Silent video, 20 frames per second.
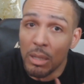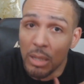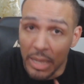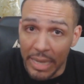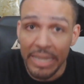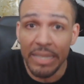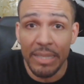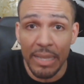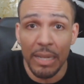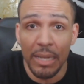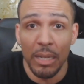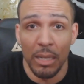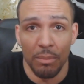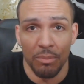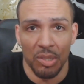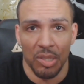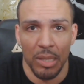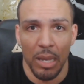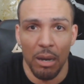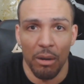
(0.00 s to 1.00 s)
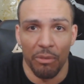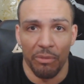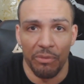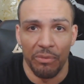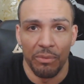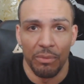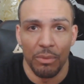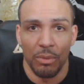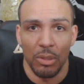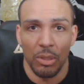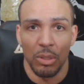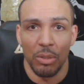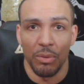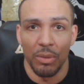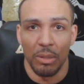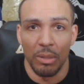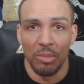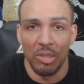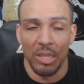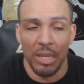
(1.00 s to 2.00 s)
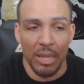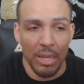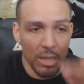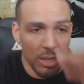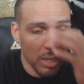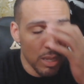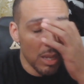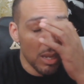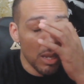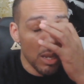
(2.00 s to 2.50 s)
he did it himself. You know what I'm saying?